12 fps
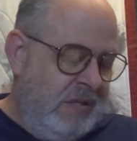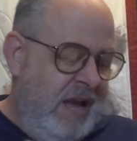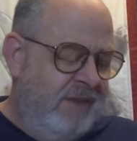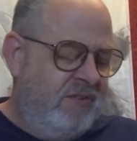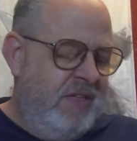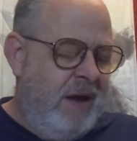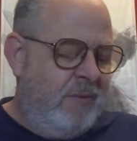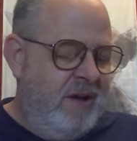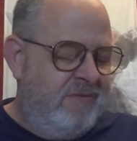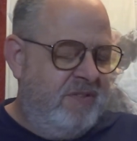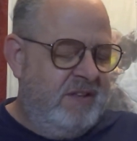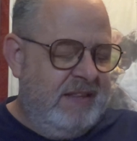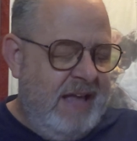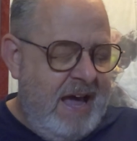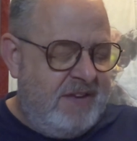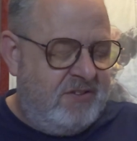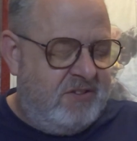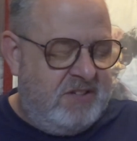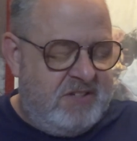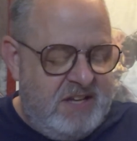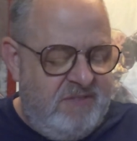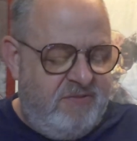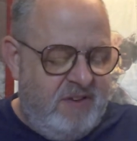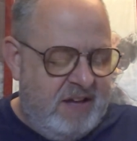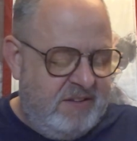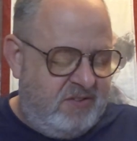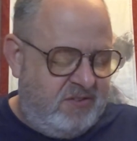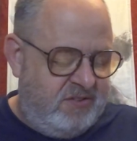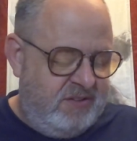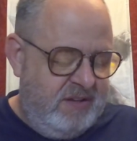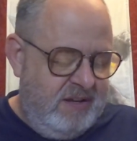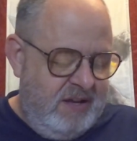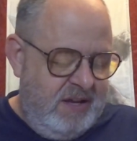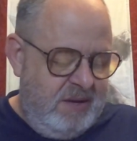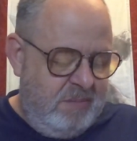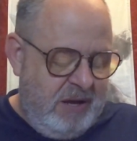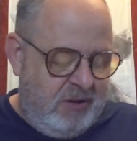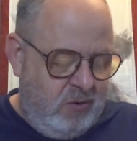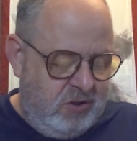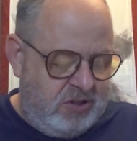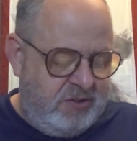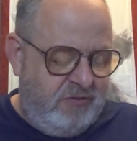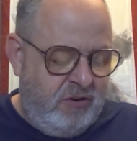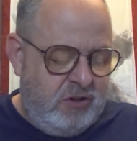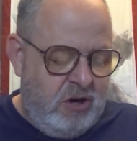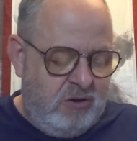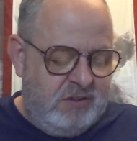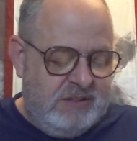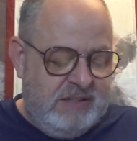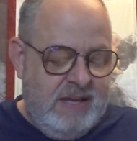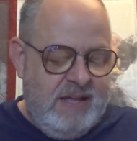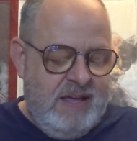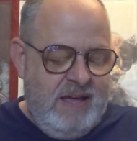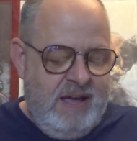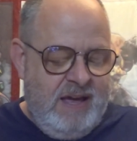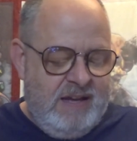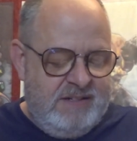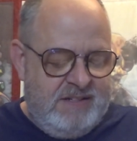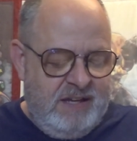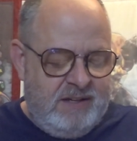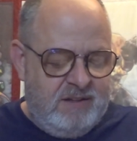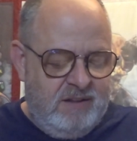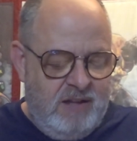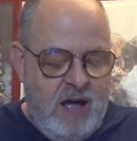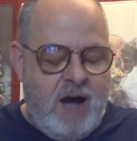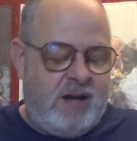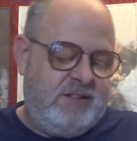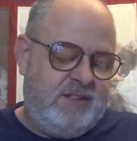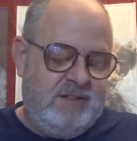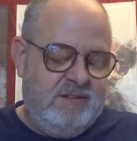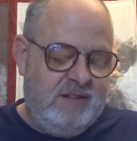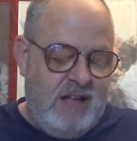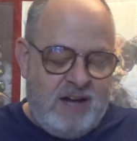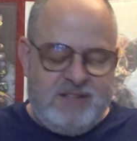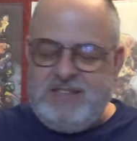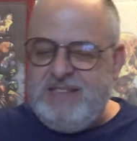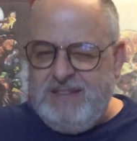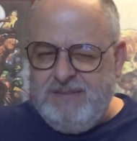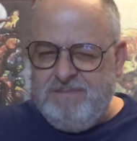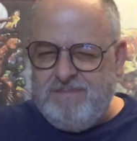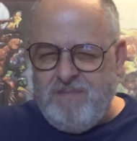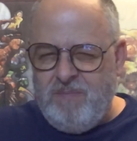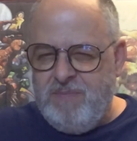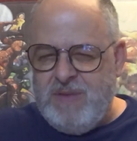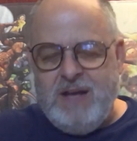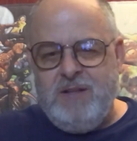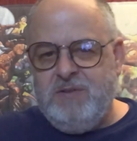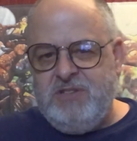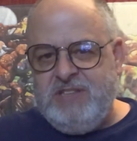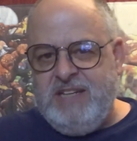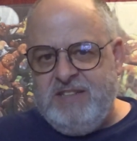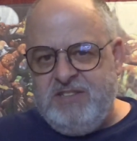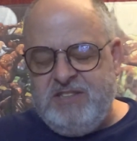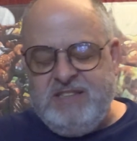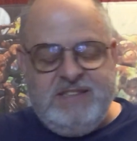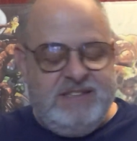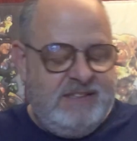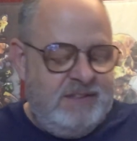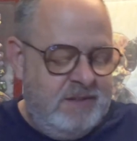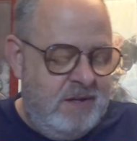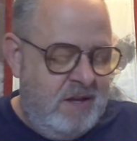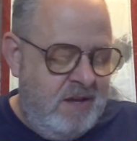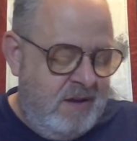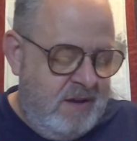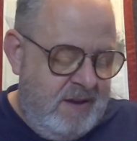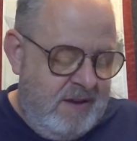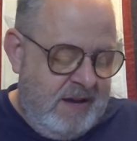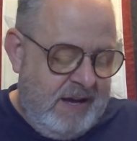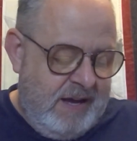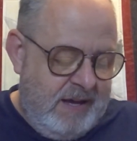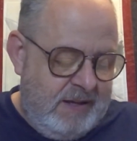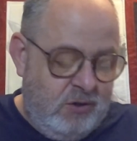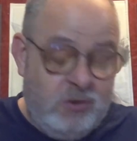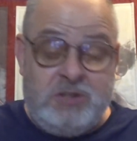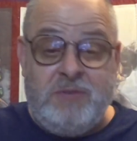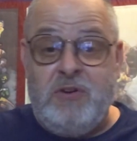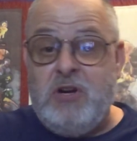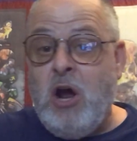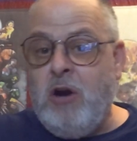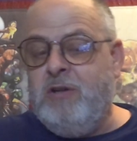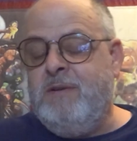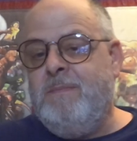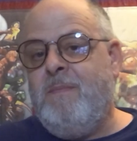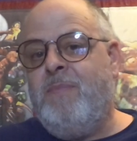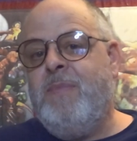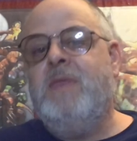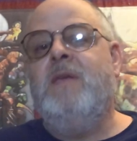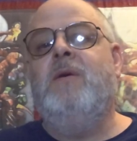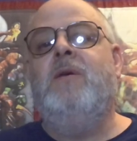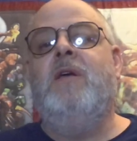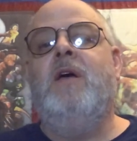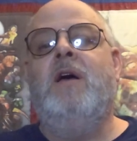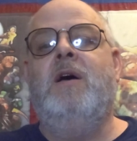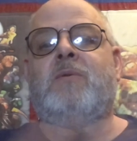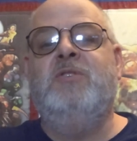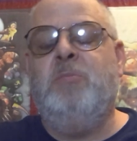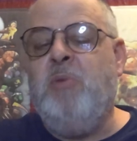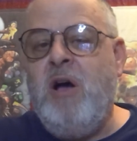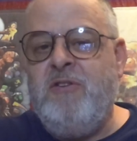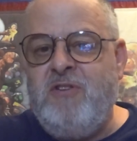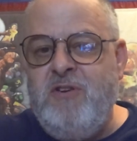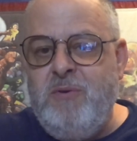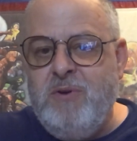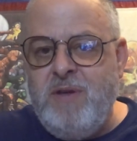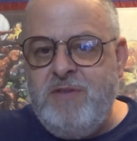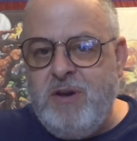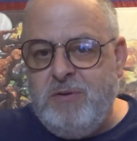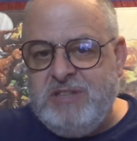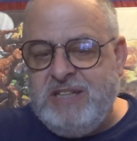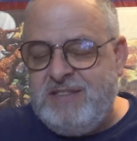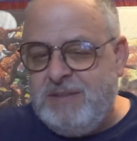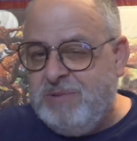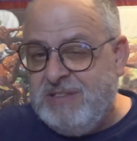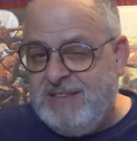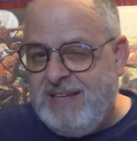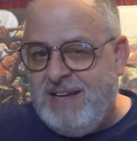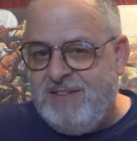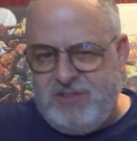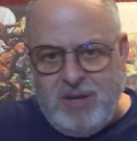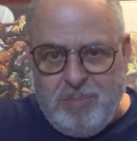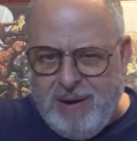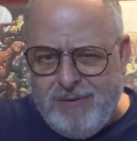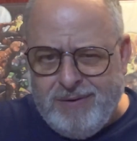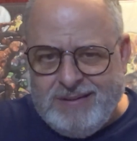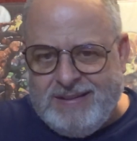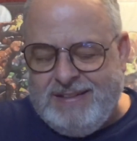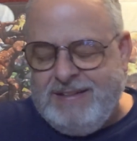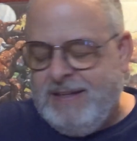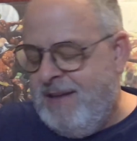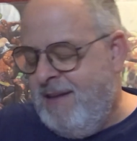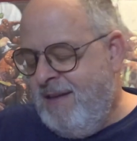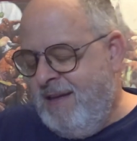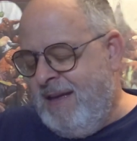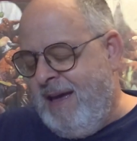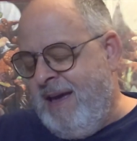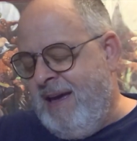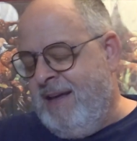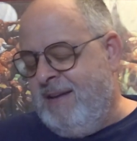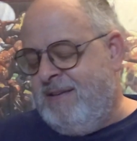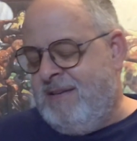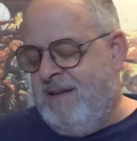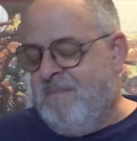After that, we have The Last Defense by Christopher Darden and Dick Locht. Lochte? Lochte. Christopher Darden was a prosecutor on the O.J. Simpson case, apparently. And